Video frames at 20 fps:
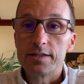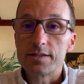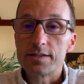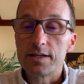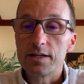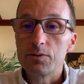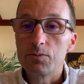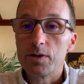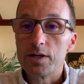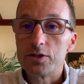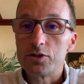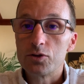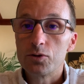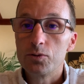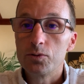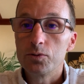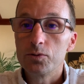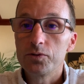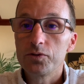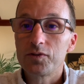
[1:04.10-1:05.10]
statewide
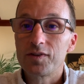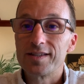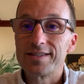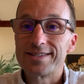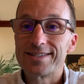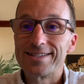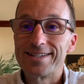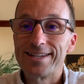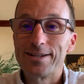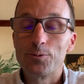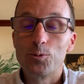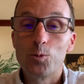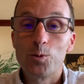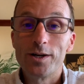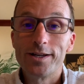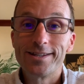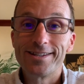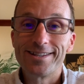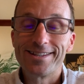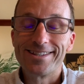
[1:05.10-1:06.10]
total since day
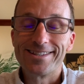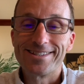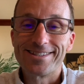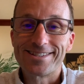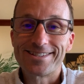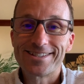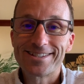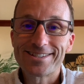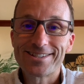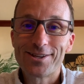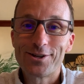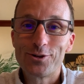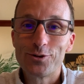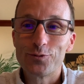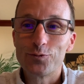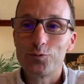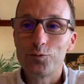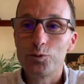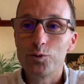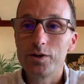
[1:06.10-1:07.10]
one is
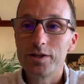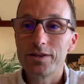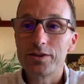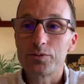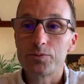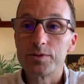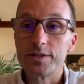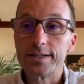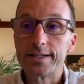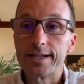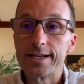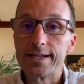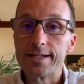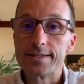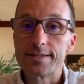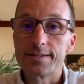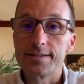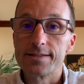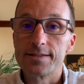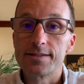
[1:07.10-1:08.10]
643
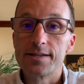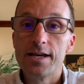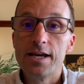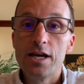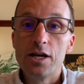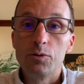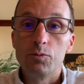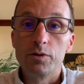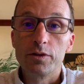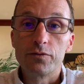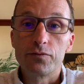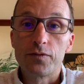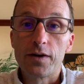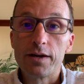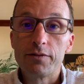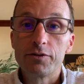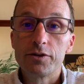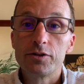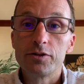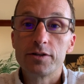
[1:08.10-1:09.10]
cases, with
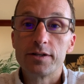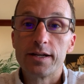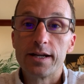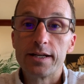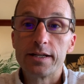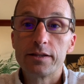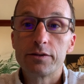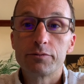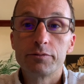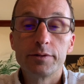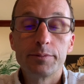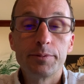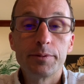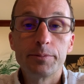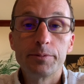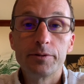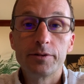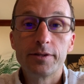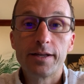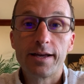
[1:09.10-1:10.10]
593
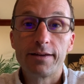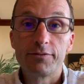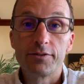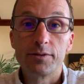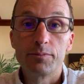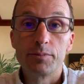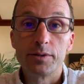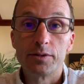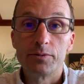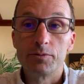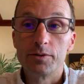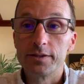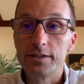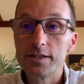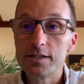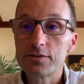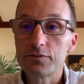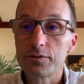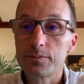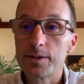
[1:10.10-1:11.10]
people having been
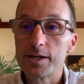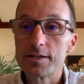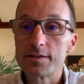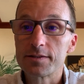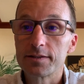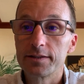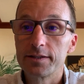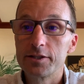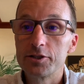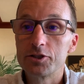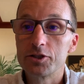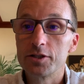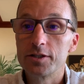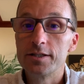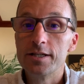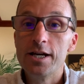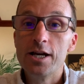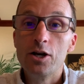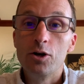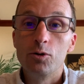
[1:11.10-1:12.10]
released from
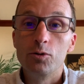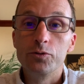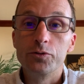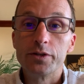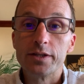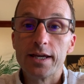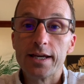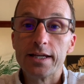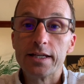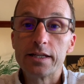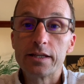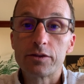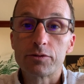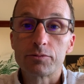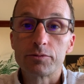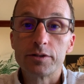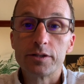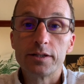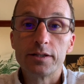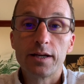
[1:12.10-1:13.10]
isolation, only
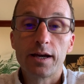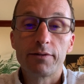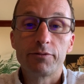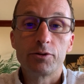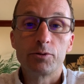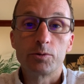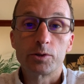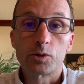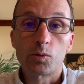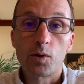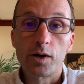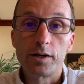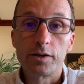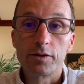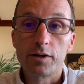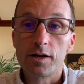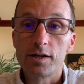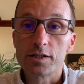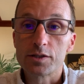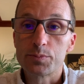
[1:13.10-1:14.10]
83 having required
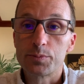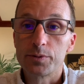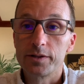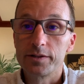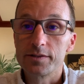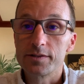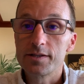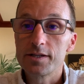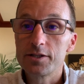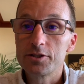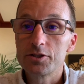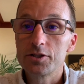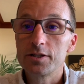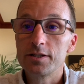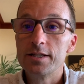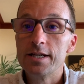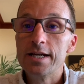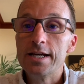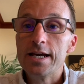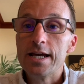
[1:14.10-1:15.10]
hospitalization,
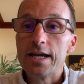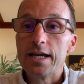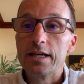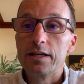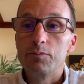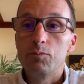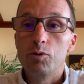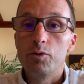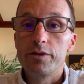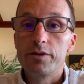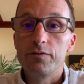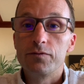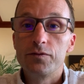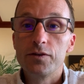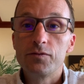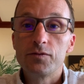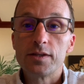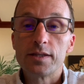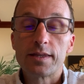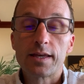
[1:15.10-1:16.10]
and more than
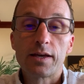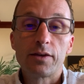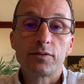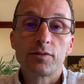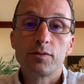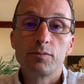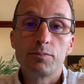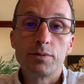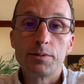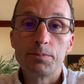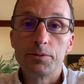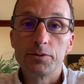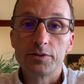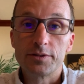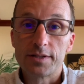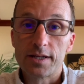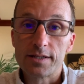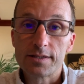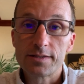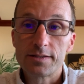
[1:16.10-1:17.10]
50,000 people
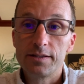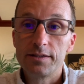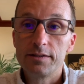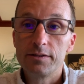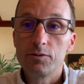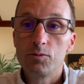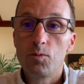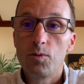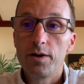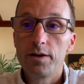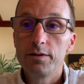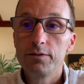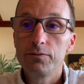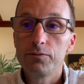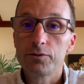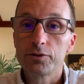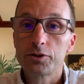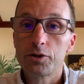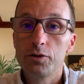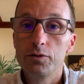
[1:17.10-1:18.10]
tested in Hawaii
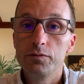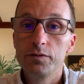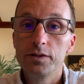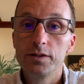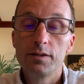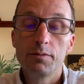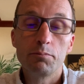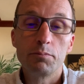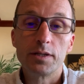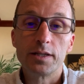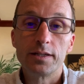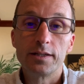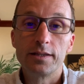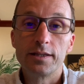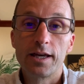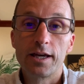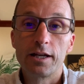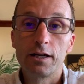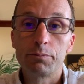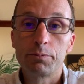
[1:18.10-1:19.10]
for COVID, meaning
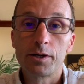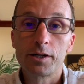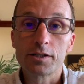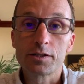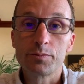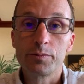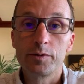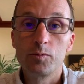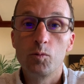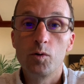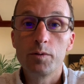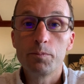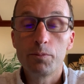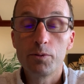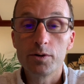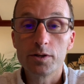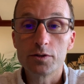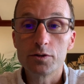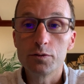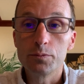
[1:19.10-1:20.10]
that approximately
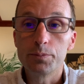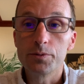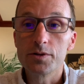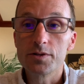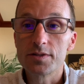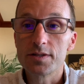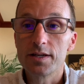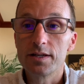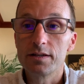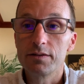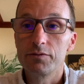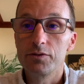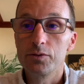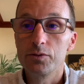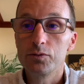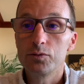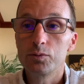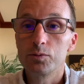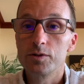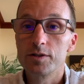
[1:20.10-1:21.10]
1.2% of
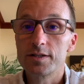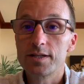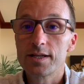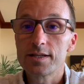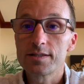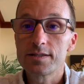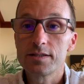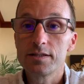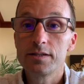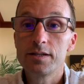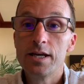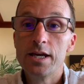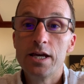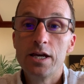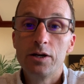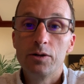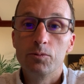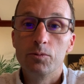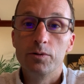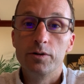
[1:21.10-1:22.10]
those who were tested
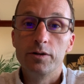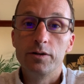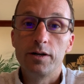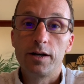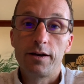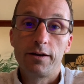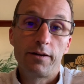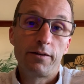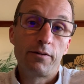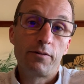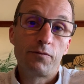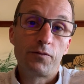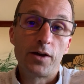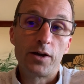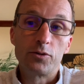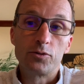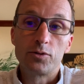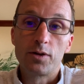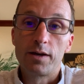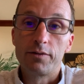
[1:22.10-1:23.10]
were
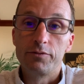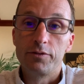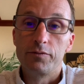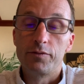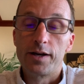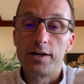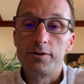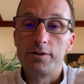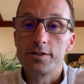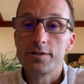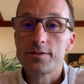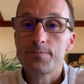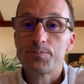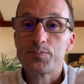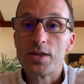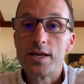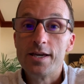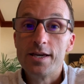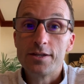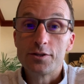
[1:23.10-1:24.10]
found to have the virus.
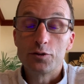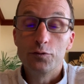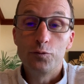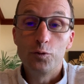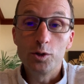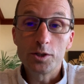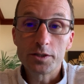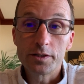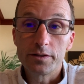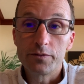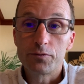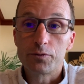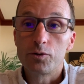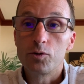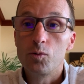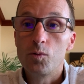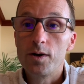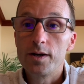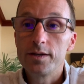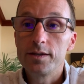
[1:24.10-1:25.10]
So fortunately for
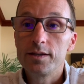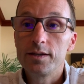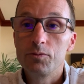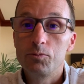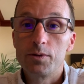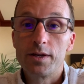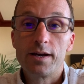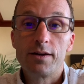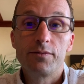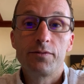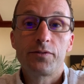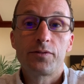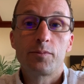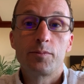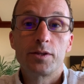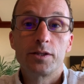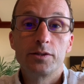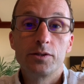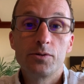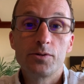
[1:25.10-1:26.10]
Hawaii, we have some
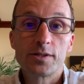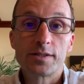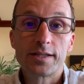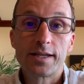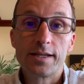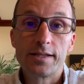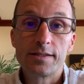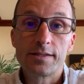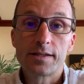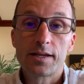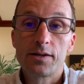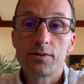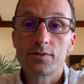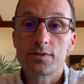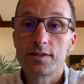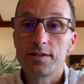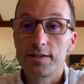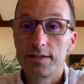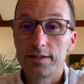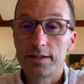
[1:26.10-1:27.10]
of the lowest case
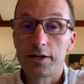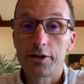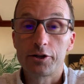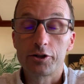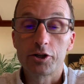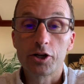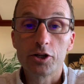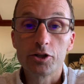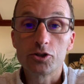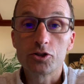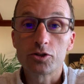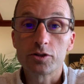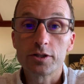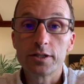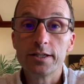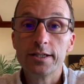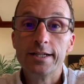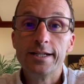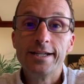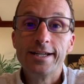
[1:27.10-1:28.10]
counts in the entire
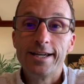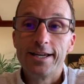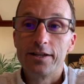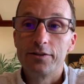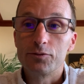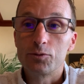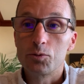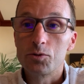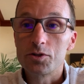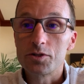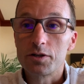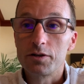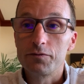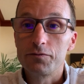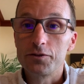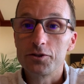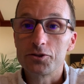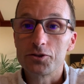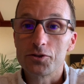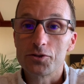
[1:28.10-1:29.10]
country, and of course our
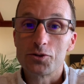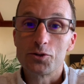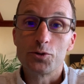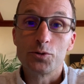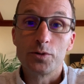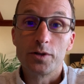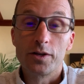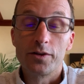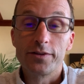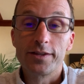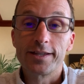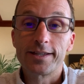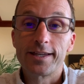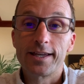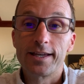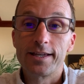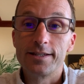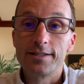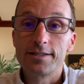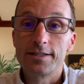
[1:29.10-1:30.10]
officials are doing all they
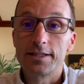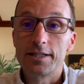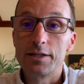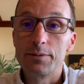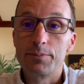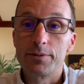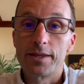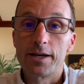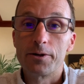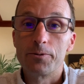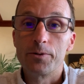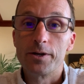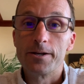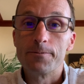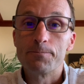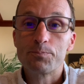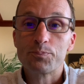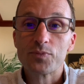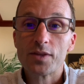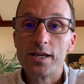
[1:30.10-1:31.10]
can to keep it that way.
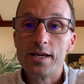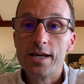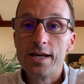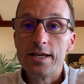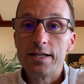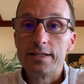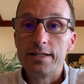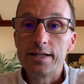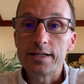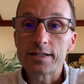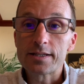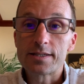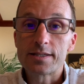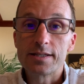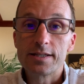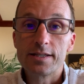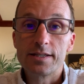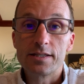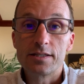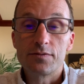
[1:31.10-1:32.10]

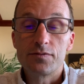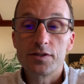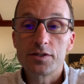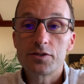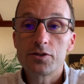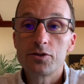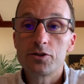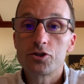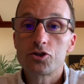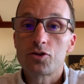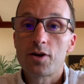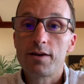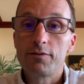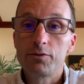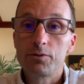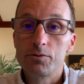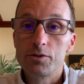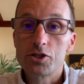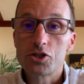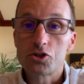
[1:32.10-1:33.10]
Next is visitor
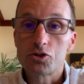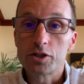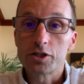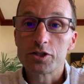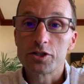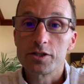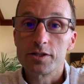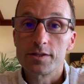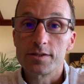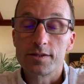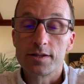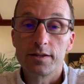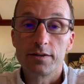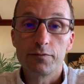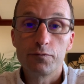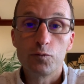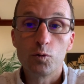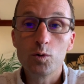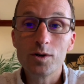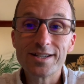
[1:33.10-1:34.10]
travel restrictions. The
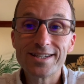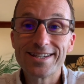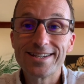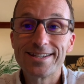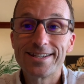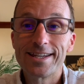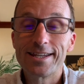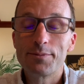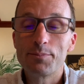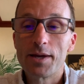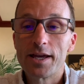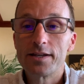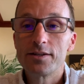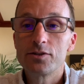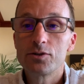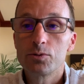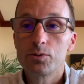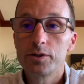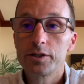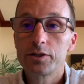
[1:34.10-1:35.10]
14-day
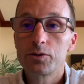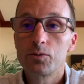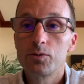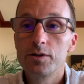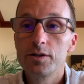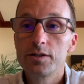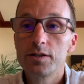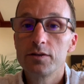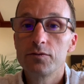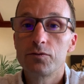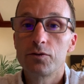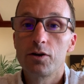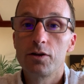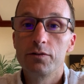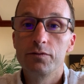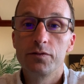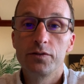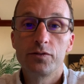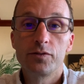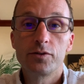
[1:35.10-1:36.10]
mandatory quarantine for
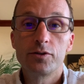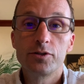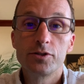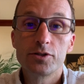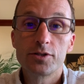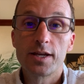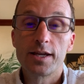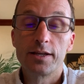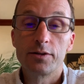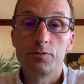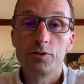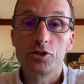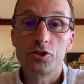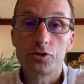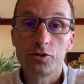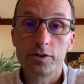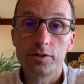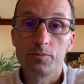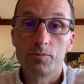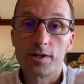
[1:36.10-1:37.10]
all visitors and
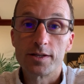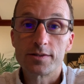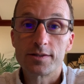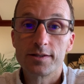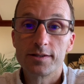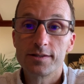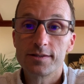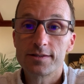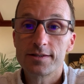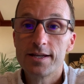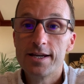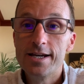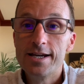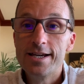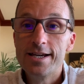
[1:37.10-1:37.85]
returning residents